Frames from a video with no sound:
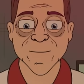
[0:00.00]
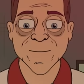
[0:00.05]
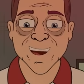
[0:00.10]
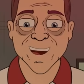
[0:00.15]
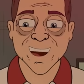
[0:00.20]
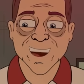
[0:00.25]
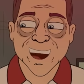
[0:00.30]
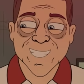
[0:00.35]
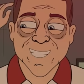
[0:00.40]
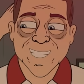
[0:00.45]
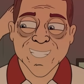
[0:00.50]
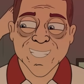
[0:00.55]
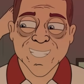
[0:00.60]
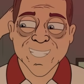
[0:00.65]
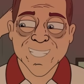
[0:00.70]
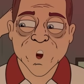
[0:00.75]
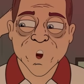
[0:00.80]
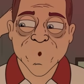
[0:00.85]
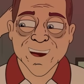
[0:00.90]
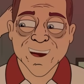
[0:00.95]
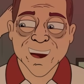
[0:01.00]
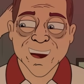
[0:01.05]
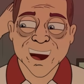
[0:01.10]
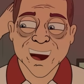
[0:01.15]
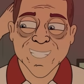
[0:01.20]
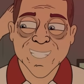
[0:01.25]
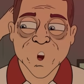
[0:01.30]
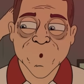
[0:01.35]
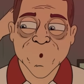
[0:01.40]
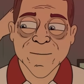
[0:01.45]
Yes, of
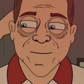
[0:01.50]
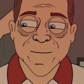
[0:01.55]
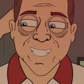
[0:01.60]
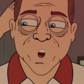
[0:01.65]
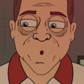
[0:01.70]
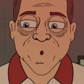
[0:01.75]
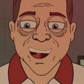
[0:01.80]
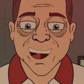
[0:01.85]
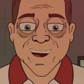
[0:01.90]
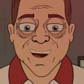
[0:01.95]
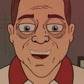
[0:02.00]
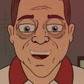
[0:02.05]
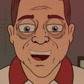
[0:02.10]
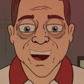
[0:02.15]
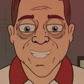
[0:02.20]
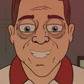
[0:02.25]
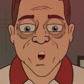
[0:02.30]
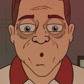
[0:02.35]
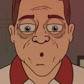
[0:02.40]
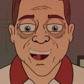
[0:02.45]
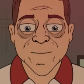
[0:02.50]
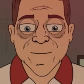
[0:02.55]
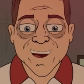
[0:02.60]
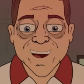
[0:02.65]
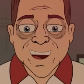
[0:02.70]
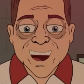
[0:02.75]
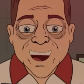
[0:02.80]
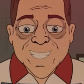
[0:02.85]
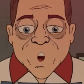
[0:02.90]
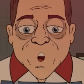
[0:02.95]
course. Sorry, Muriel. A
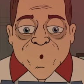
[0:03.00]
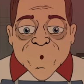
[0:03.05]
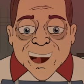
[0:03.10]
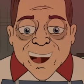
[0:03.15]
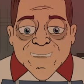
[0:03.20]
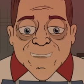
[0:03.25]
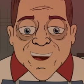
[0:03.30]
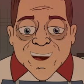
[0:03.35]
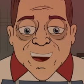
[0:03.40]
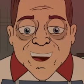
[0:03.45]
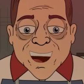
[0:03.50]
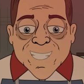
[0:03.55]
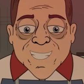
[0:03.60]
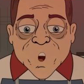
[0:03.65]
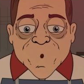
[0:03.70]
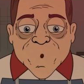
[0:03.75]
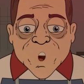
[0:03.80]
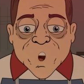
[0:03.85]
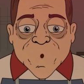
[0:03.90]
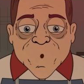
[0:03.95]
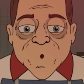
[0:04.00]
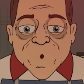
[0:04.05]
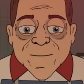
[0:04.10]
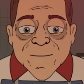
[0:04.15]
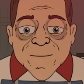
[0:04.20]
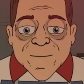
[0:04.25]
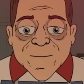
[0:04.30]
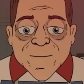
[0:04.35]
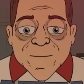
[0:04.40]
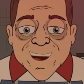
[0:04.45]
very happy birthday to you.
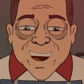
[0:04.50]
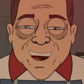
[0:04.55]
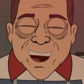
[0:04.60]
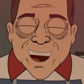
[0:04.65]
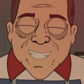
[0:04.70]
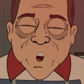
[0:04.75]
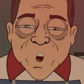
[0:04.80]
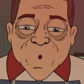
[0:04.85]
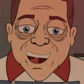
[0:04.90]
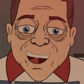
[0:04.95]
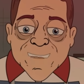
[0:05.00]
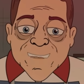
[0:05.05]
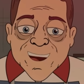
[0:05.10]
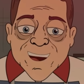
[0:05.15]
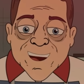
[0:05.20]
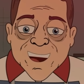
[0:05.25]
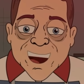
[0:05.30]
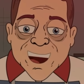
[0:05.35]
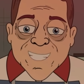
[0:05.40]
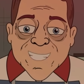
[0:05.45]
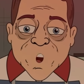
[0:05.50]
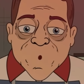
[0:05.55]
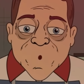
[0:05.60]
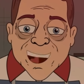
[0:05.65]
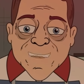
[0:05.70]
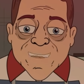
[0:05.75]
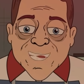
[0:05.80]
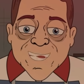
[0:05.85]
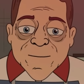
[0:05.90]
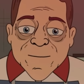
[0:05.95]
May all your wishes come true.